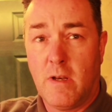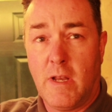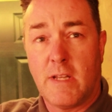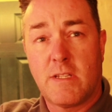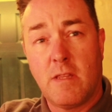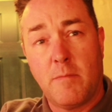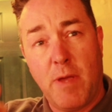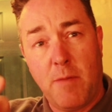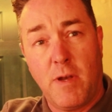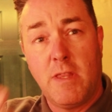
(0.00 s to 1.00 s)
Now to the
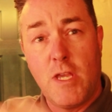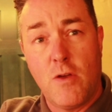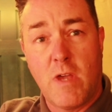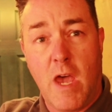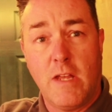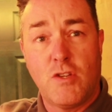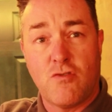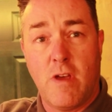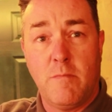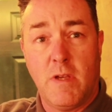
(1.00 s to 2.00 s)
people in the U K,
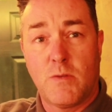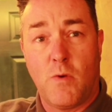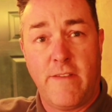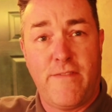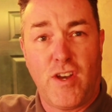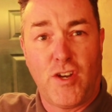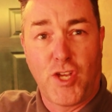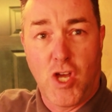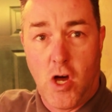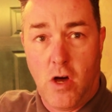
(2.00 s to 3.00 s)
trim is what you find on a
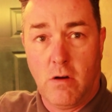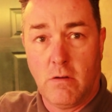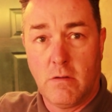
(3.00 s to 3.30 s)
car.